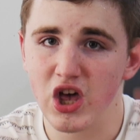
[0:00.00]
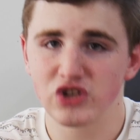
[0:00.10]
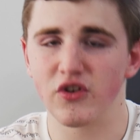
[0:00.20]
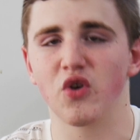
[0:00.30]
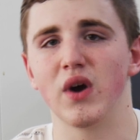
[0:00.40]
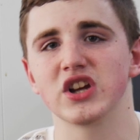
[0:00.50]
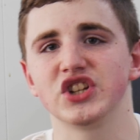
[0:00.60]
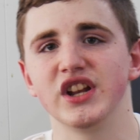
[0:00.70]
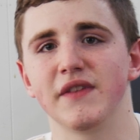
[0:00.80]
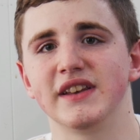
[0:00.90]
So the
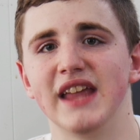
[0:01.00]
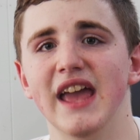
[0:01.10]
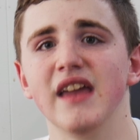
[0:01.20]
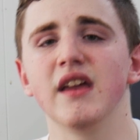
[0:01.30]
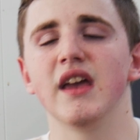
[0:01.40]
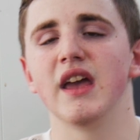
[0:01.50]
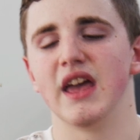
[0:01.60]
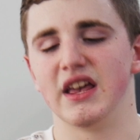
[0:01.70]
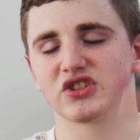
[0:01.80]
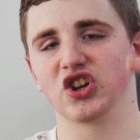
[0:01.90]
question of the day
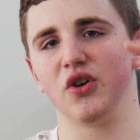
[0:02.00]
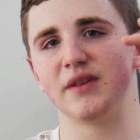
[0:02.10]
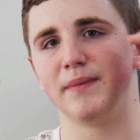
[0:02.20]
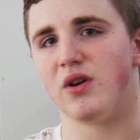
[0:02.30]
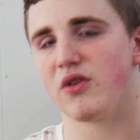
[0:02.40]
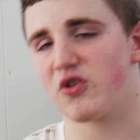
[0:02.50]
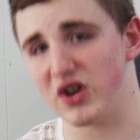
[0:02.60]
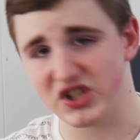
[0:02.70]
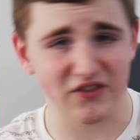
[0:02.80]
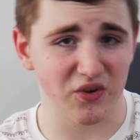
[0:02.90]
is going to be, or the
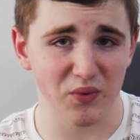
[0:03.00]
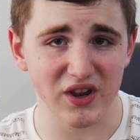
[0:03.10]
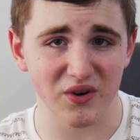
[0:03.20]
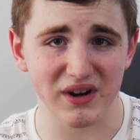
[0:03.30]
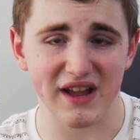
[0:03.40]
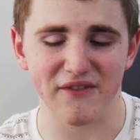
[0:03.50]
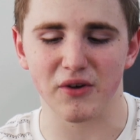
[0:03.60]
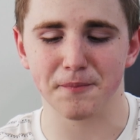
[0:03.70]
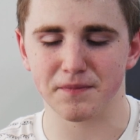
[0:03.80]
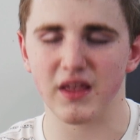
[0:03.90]
question of the week or
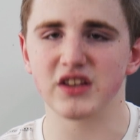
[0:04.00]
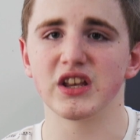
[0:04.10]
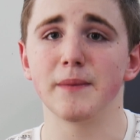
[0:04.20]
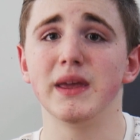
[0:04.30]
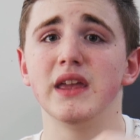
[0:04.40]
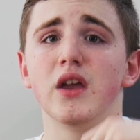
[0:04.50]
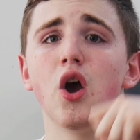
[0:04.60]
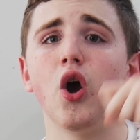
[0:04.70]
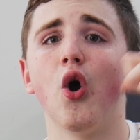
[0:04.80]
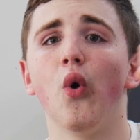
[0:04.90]
whatever, is going to be,
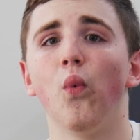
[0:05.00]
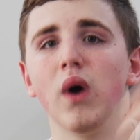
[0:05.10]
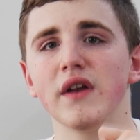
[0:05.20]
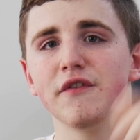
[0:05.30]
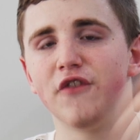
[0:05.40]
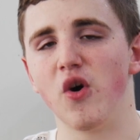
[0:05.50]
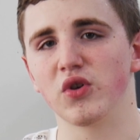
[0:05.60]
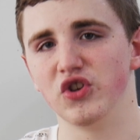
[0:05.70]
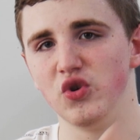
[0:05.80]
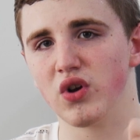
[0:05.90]
what phone
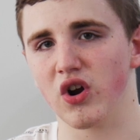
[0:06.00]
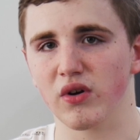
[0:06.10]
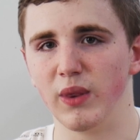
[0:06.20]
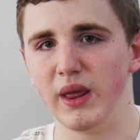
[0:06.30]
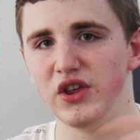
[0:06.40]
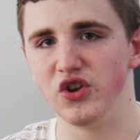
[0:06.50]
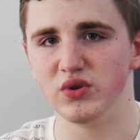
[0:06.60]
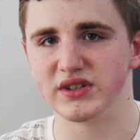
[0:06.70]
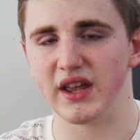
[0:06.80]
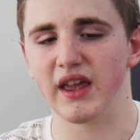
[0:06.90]
are you currently
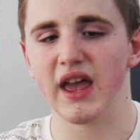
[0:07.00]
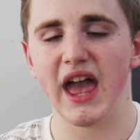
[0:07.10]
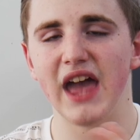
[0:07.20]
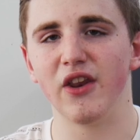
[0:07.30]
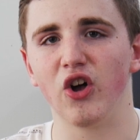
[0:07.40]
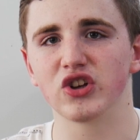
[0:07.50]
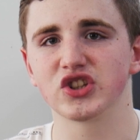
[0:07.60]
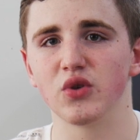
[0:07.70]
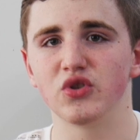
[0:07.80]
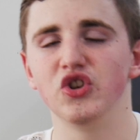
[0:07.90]
using? And
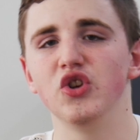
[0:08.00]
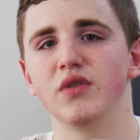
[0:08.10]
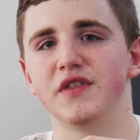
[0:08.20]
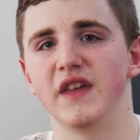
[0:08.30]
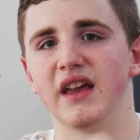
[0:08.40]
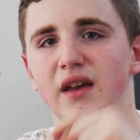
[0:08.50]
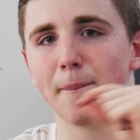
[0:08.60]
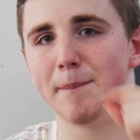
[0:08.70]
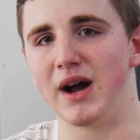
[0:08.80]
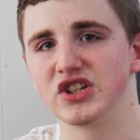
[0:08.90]
also, do you
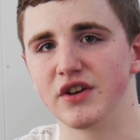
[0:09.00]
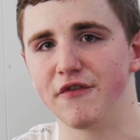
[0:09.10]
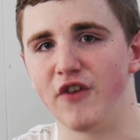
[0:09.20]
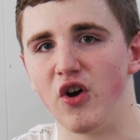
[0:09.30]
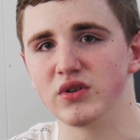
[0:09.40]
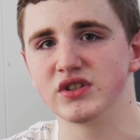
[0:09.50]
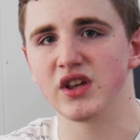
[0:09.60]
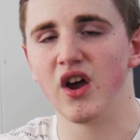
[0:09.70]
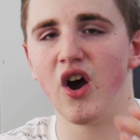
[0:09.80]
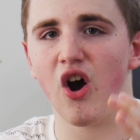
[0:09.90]
think budget phones
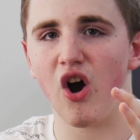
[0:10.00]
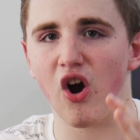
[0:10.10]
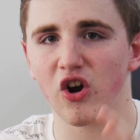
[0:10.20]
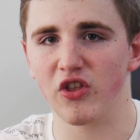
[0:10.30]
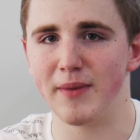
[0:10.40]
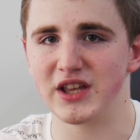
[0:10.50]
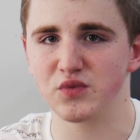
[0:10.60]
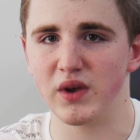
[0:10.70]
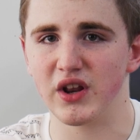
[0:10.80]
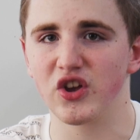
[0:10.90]
are the
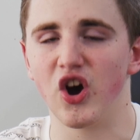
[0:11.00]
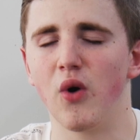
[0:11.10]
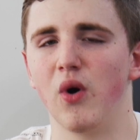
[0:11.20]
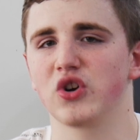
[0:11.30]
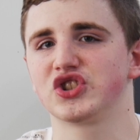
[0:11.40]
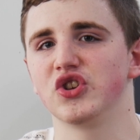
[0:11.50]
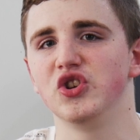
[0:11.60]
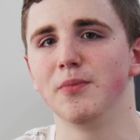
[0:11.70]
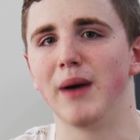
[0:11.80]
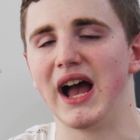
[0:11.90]
best way to go or should
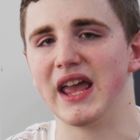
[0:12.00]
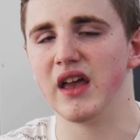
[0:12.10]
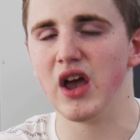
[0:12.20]
you buy